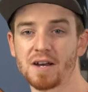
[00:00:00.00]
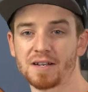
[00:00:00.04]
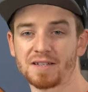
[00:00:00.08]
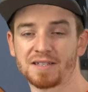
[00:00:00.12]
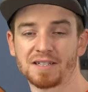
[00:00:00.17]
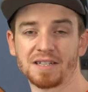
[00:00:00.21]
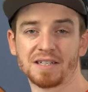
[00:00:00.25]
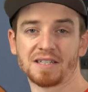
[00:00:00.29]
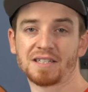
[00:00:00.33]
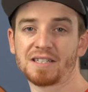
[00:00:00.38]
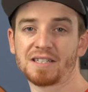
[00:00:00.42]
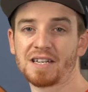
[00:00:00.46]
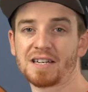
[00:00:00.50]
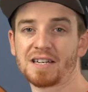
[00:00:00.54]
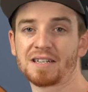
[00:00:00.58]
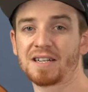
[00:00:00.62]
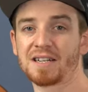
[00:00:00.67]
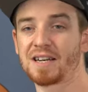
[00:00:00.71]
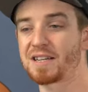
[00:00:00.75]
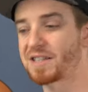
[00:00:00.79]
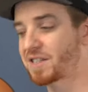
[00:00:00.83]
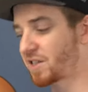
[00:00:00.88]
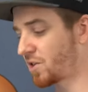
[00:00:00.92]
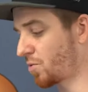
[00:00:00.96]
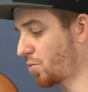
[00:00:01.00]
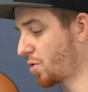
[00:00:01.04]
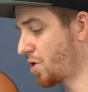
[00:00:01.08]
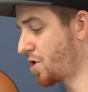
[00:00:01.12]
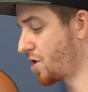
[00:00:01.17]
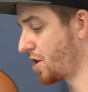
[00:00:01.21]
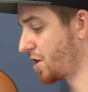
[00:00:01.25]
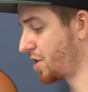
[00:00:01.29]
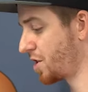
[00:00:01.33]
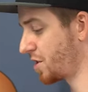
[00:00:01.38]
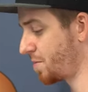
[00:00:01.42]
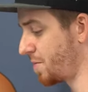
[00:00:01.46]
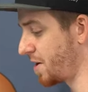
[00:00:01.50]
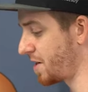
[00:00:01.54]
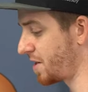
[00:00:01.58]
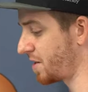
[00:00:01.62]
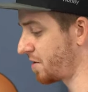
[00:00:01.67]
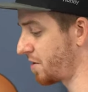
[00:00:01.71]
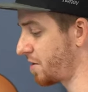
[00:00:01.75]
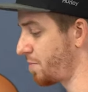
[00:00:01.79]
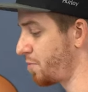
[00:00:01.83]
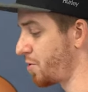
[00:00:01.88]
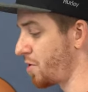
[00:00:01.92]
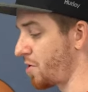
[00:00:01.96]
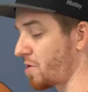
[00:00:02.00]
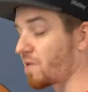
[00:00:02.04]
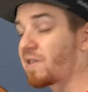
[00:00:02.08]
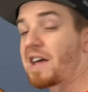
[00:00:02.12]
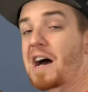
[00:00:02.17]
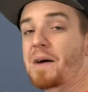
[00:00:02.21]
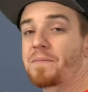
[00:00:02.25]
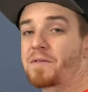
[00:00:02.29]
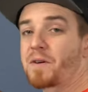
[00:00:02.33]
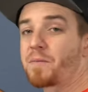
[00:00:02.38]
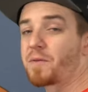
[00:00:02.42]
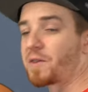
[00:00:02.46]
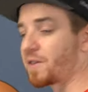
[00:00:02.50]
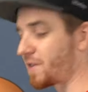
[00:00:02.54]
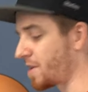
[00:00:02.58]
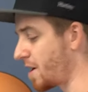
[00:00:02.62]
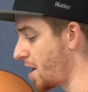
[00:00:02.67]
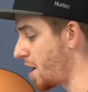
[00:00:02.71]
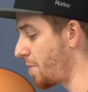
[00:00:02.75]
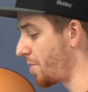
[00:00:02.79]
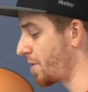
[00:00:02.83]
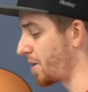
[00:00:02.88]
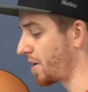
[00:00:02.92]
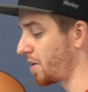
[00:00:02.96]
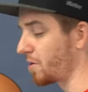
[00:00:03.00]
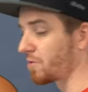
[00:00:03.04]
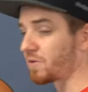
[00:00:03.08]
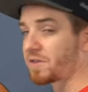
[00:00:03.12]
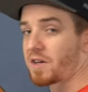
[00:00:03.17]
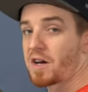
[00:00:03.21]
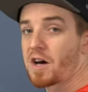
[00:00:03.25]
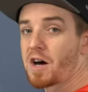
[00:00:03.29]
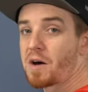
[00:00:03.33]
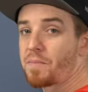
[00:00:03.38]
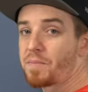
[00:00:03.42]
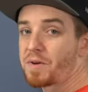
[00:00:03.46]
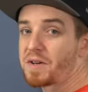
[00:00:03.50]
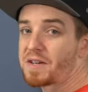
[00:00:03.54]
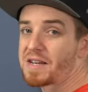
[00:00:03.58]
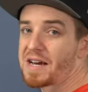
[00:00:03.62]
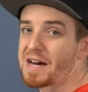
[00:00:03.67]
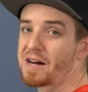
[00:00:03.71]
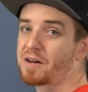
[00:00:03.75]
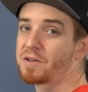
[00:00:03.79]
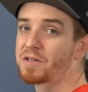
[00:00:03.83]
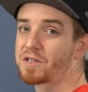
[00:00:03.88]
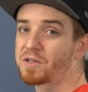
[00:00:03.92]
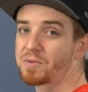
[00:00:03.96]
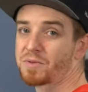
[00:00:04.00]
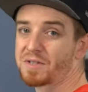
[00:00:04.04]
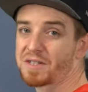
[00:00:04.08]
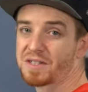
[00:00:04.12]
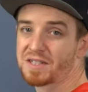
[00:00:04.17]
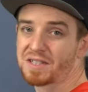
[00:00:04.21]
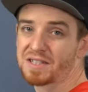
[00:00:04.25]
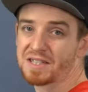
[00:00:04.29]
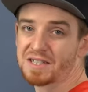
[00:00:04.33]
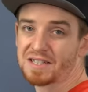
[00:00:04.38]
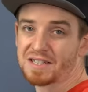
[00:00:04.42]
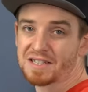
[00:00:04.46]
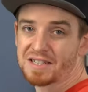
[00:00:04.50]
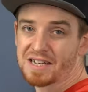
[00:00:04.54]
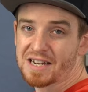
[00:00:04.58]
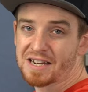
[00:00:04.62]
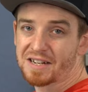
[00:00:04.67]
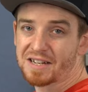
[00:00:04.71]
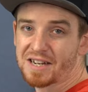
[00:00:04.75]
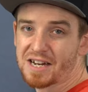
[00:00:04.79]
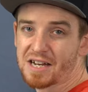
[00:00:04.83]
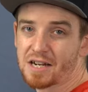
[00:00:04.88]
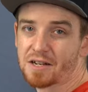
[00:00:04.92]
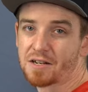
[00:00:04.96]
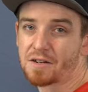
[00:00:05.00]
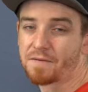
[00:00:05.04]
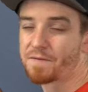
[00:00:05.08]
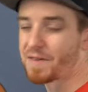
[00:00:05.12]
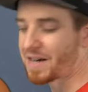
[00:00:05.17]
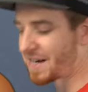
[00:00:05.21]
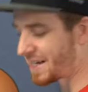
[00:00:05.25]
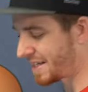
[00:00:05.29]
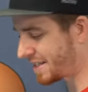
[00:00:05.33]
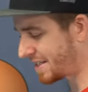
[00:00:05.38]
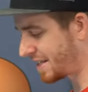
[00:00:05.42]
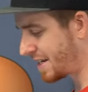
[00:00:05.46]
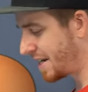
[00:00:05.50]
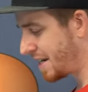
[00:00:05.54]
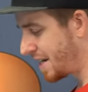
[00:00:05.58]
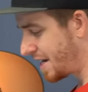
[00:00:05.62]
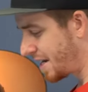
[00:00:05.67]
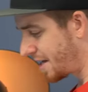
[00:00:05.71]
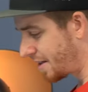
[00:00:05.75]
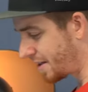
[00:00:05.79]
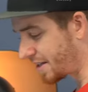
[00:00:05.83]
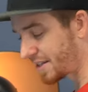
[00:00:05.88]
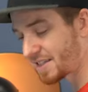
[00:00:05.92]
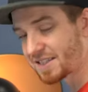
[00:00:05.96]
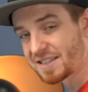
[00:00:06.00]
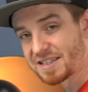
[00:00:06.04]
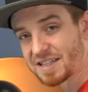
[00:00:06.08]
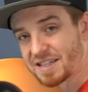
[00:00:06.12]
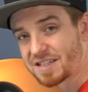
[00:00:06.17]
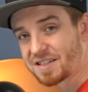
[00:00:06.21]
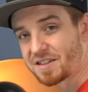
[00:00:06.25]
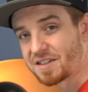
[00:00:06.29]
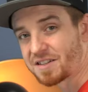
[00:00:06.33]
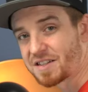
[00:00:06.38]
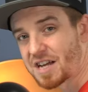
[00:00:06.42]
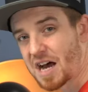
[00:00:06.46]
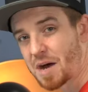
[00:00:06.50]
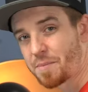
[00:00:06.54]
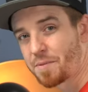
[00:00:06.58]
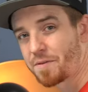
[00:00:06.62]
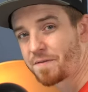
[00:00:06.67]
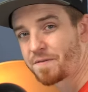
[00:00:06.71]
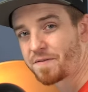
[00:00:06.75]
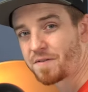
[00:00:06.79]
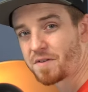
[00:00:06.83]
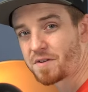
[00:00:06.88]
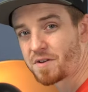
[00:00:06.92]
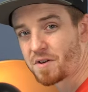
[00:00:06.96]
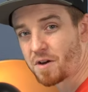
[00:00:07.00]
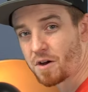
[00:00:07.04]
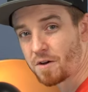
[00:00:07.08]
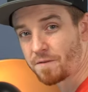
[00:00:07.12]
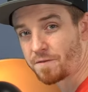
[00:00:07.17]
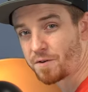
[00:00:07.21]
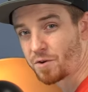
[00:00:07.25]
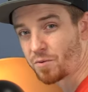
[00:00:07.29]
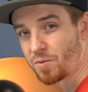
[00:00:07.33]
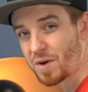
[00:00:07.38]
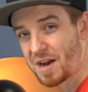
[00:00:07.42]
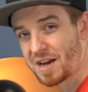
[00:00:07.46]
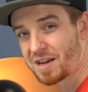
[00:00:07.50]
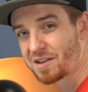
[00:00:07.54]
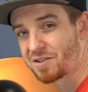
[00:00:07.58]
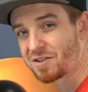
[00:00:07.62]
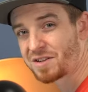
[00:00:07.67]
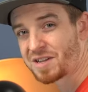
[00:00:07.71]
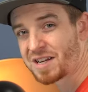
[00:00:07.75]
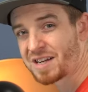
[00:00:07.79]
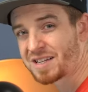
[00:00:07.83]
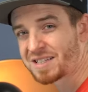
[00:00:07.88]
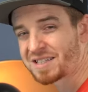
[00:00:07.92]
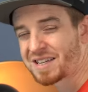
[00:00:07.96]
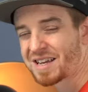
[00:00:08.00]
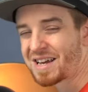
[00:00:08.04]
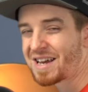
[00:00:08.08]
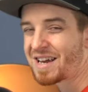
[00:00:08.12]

sit-stand desks where you can just basically put your laptop on the top and it goes up and down. So it's a sit-stand kind of device that sits on top of your regular desk.